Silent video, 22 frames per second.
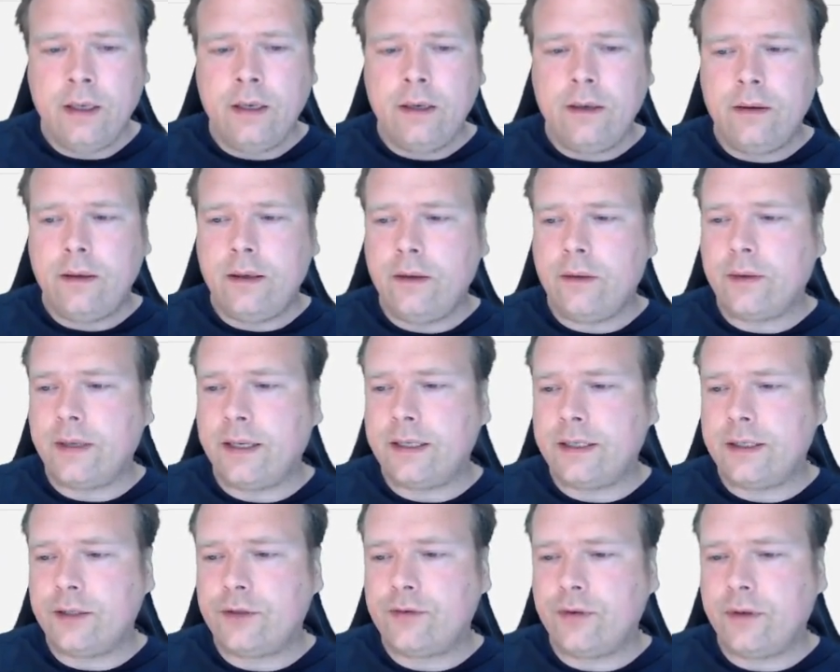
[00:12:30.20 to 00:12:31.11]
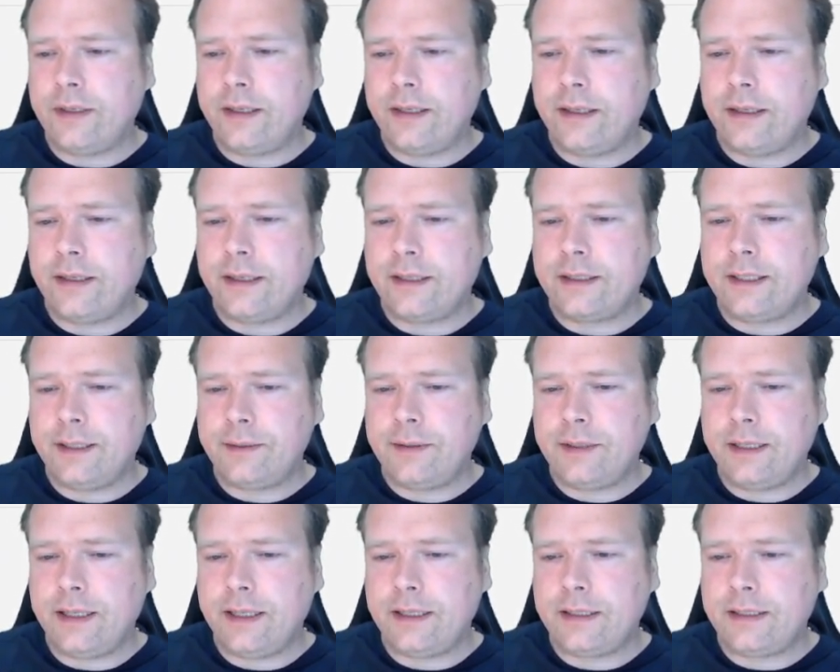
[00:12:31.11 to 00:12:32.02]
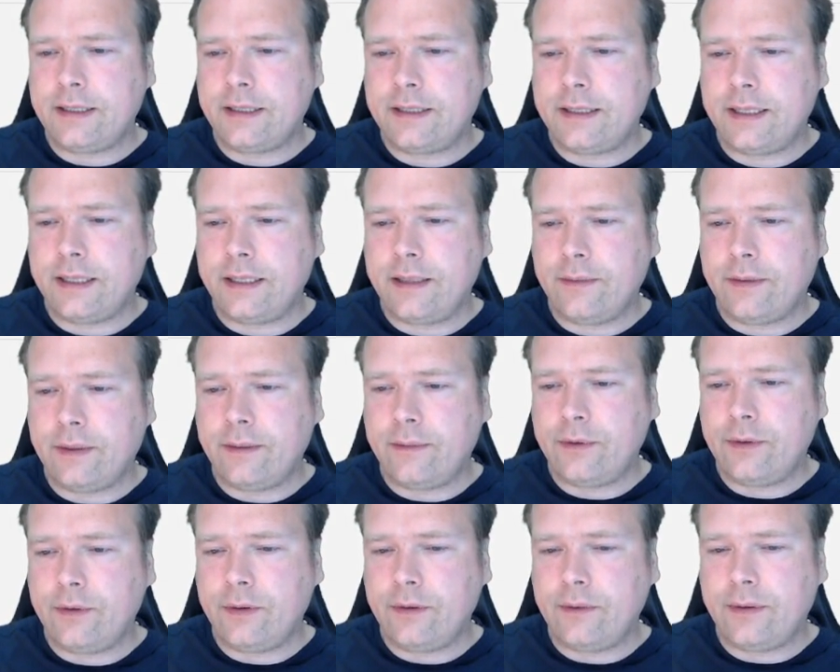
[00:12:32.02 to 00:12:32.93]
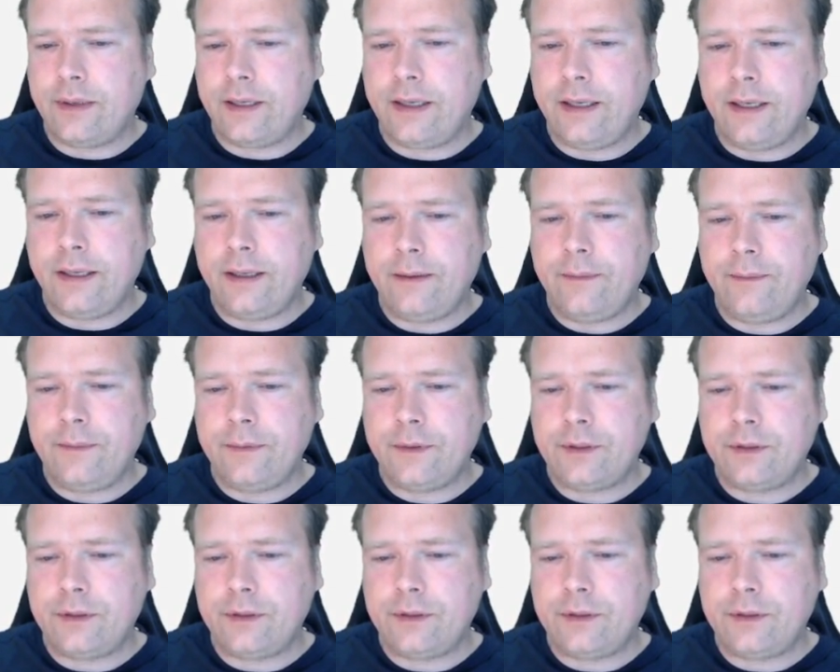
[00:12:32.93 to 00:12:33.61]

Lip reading: you can actually throw an exception. That is exactly what I'm doing right here.